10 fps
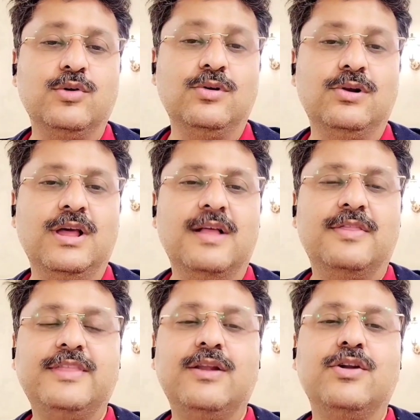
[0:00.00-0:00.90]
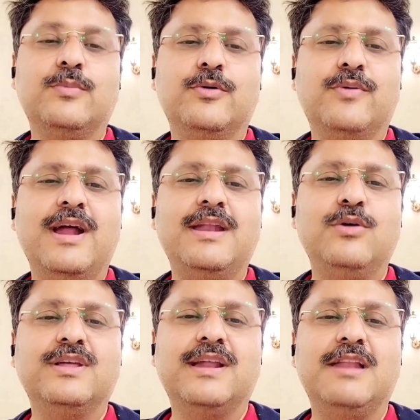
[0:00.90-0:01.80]
Google, they're going to provide
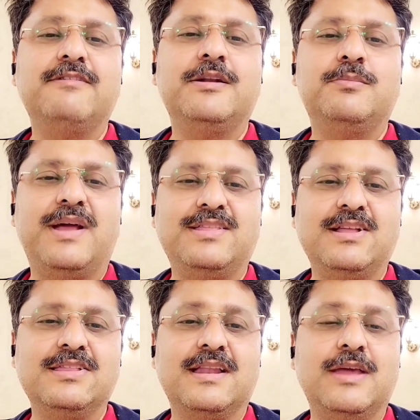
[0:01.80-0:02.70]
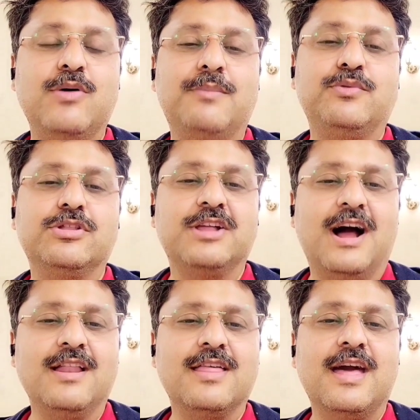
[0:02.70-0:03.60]
you the relevant pages and you have to
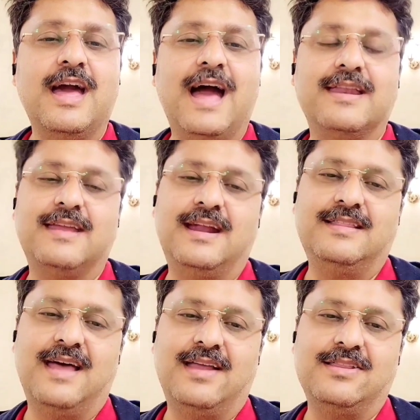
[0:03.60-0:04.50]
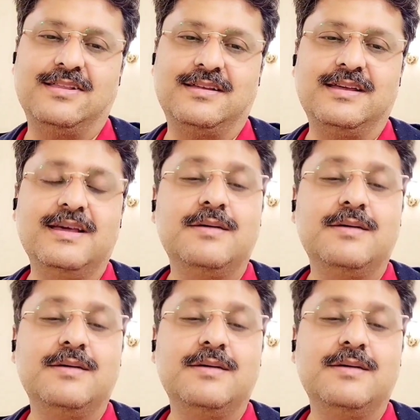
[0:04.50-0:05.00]
search and get the answer.